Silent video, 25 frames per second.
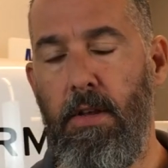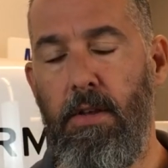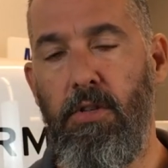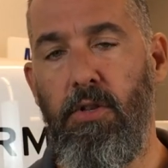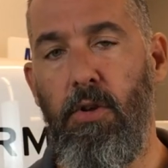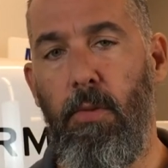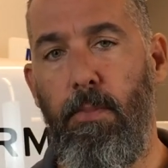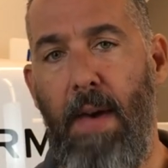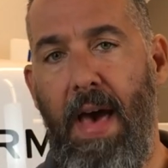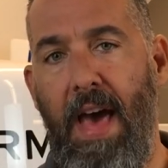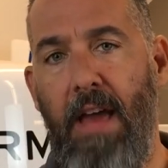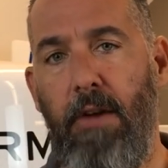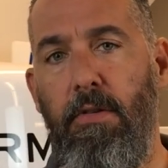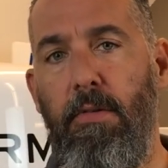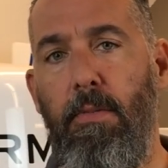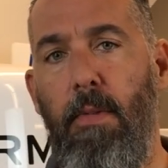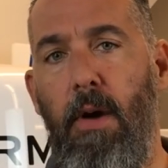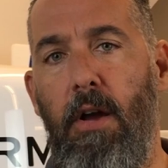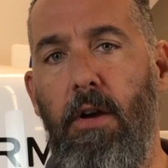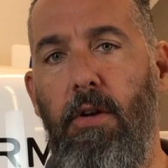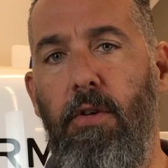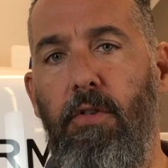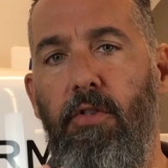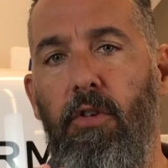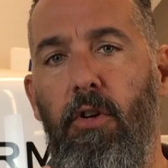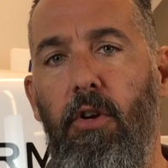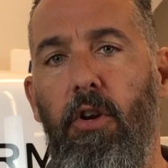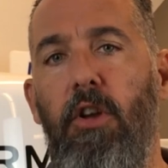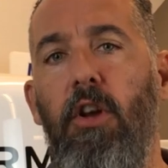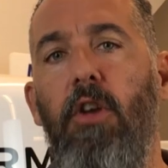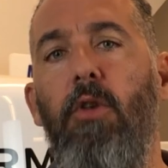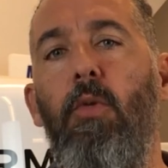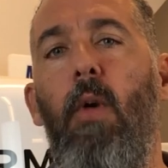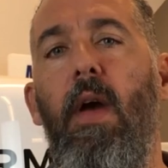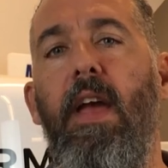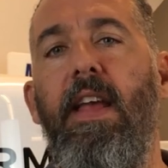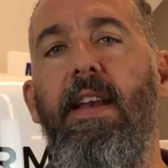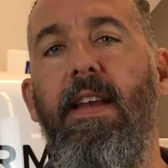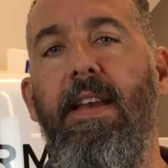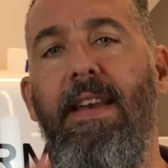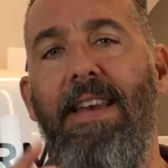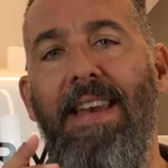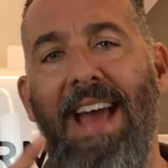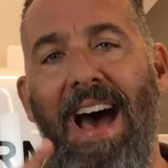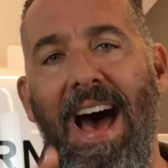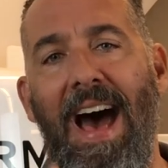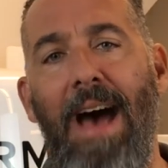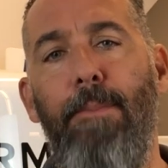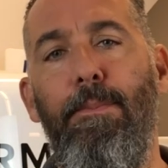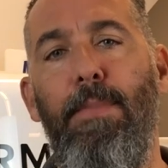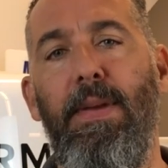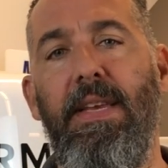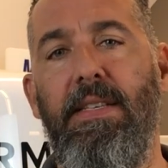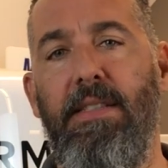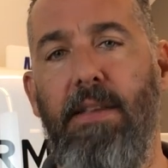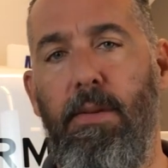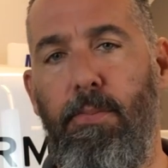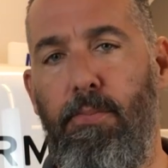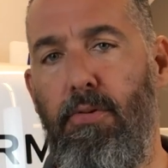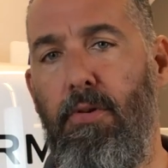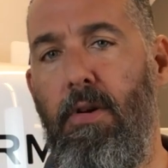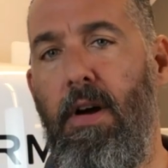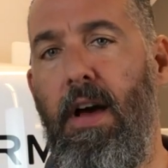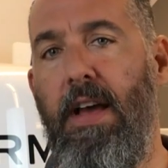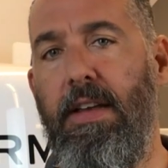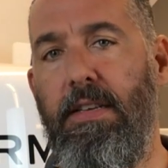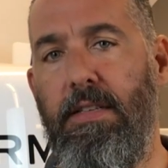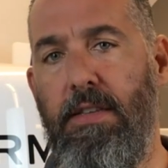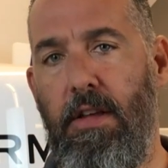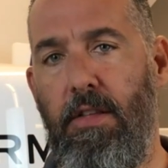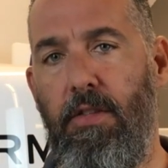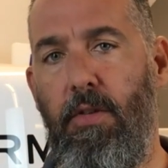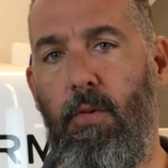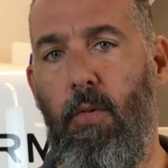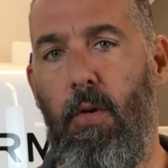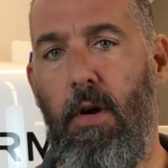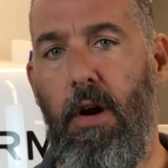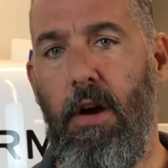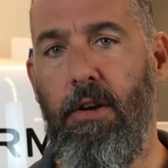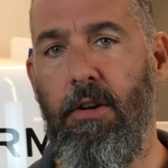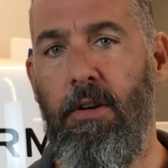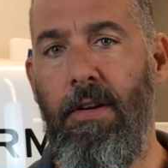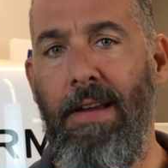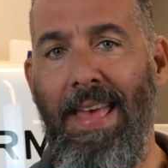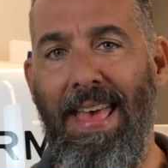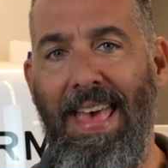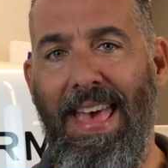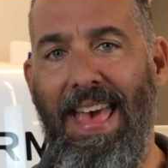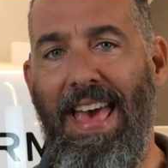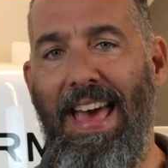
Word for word: So battery monitors are a good way to not be surprised on the water,